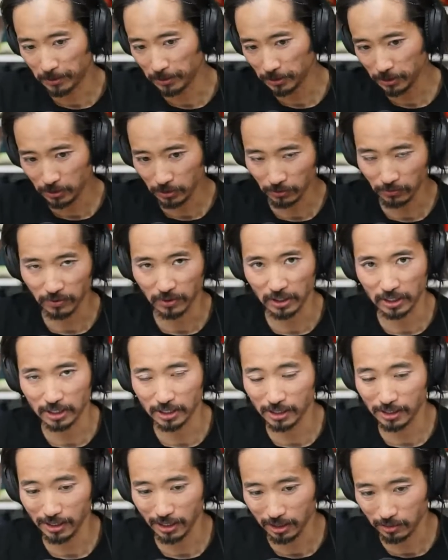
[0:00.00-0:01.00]
but there's still very
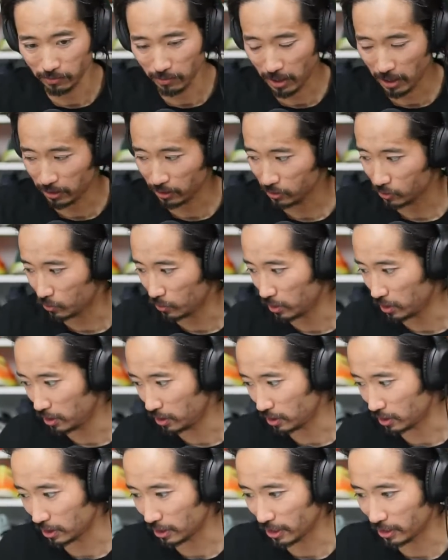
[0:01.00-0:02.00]
distinct models
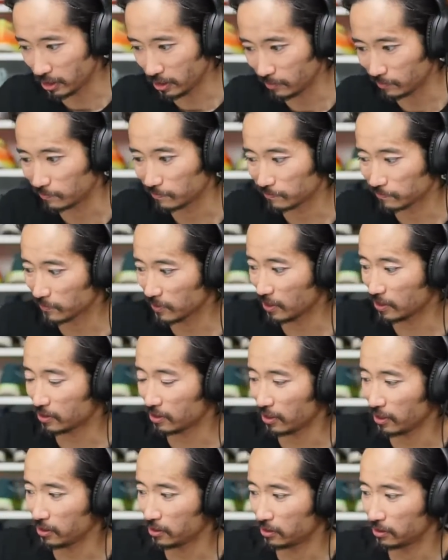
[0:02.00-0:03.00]
within the lineup
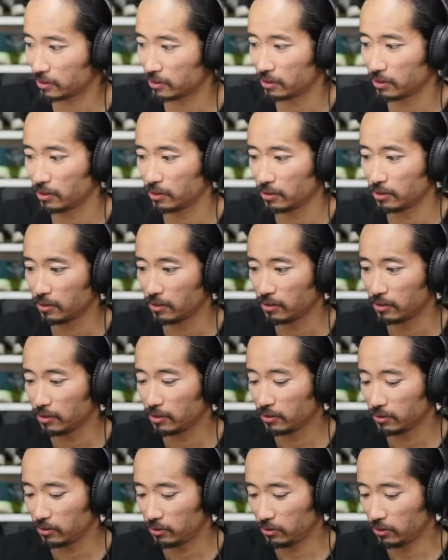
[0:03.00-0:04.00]
that's nice
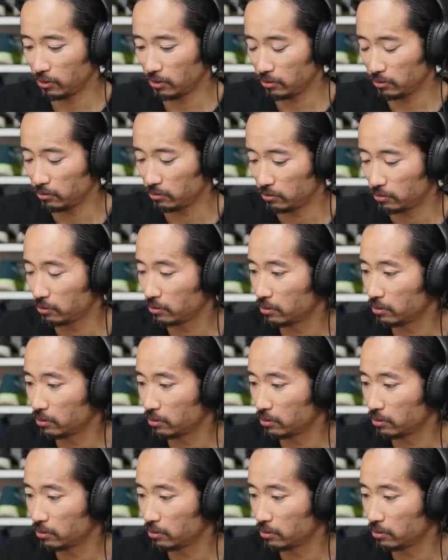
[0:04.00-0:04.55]
so